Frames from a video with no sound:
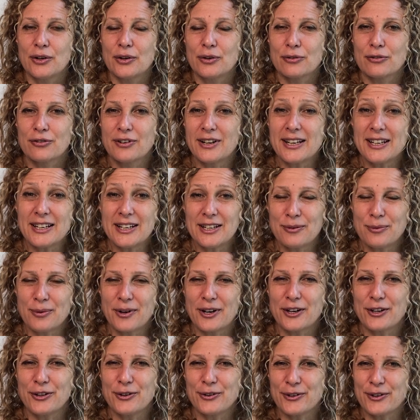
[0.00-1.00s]
really
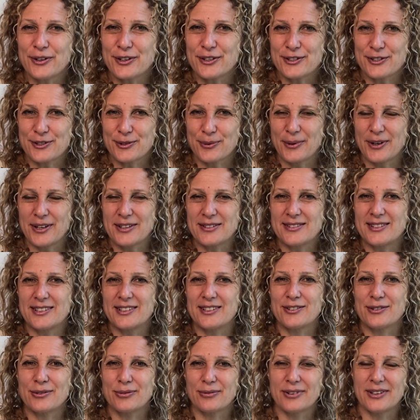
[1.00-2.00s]
where your
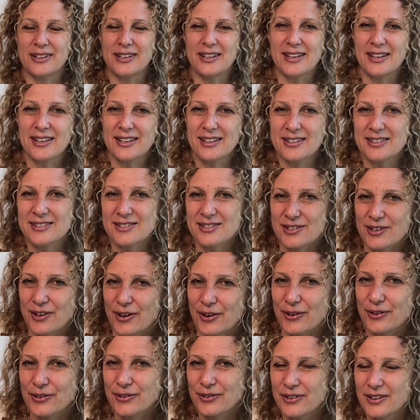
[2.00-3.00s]
twenty-three is.
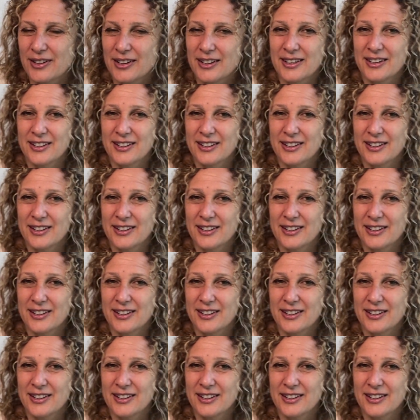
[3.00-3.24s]
So,